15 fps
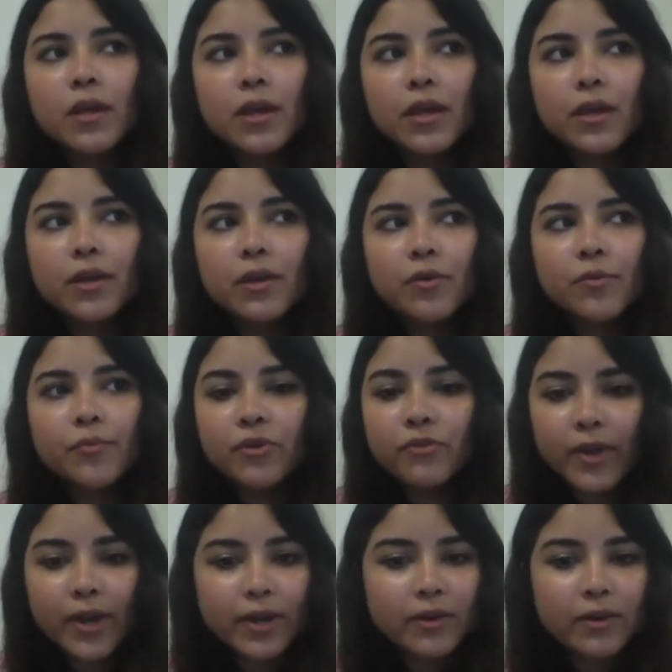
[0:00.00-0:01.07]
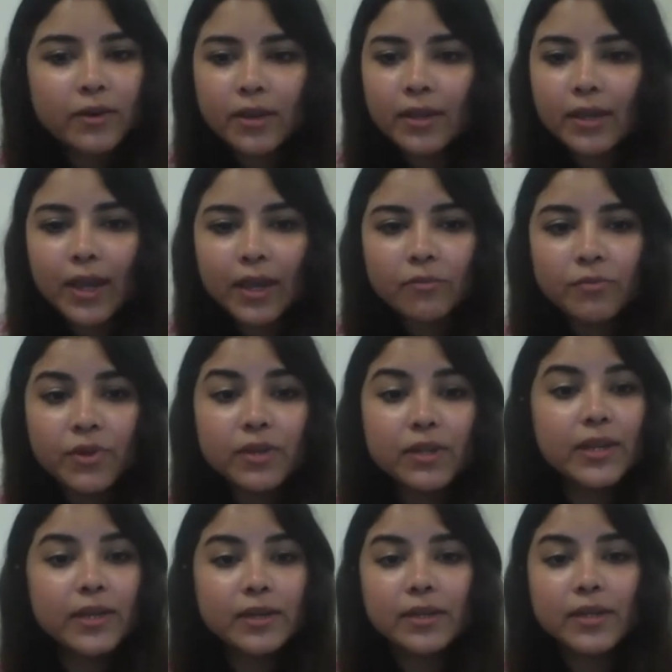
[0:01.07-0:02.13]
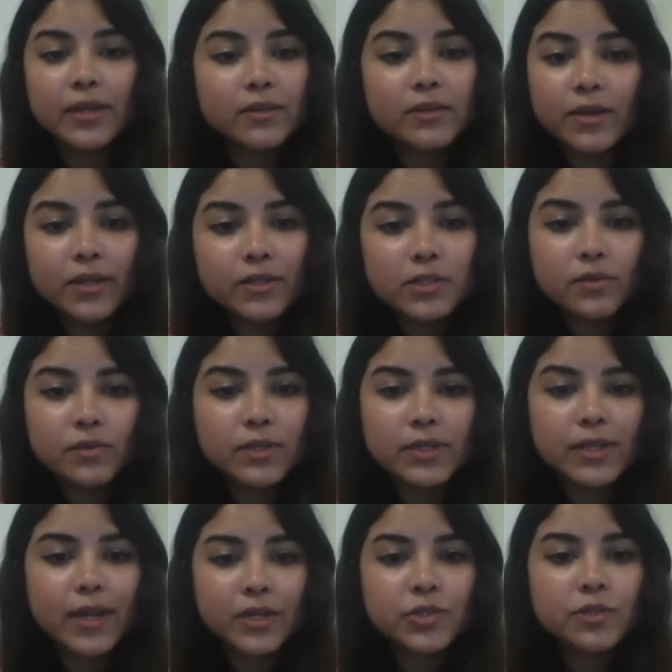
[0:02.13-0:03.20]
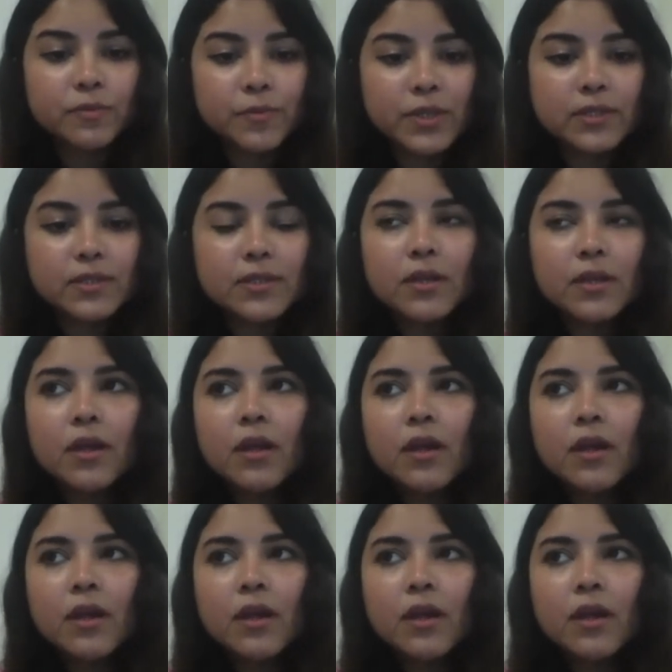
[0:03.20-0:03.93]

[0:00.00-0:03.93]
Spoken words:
in preventing and mitigating any threats to international peace.